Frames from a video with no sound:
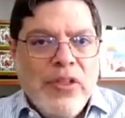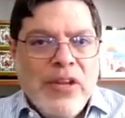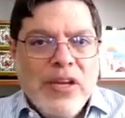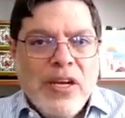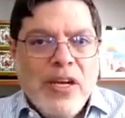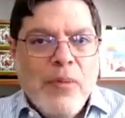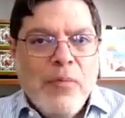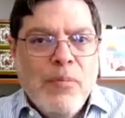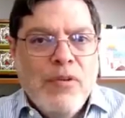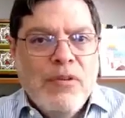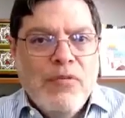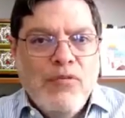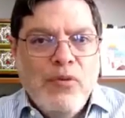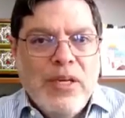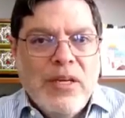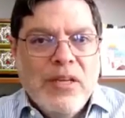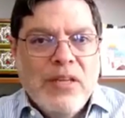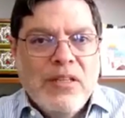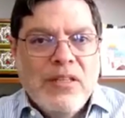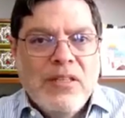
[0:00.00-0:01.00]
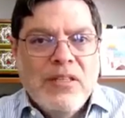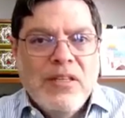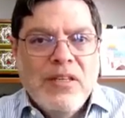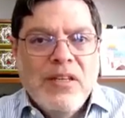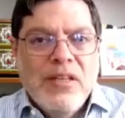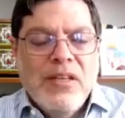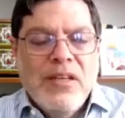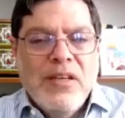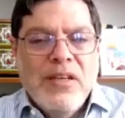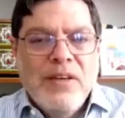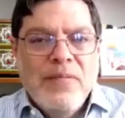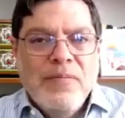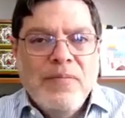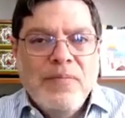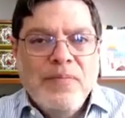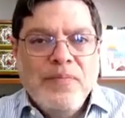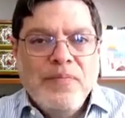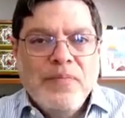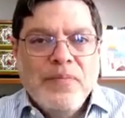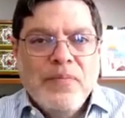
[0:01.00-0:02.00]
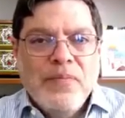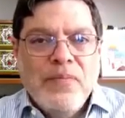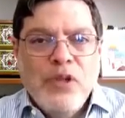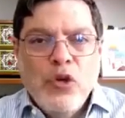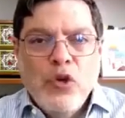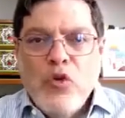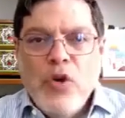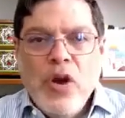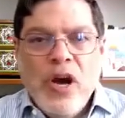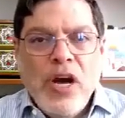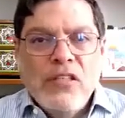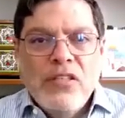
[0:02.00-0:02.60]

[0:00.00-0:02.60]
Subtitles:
than a couple of weeks. The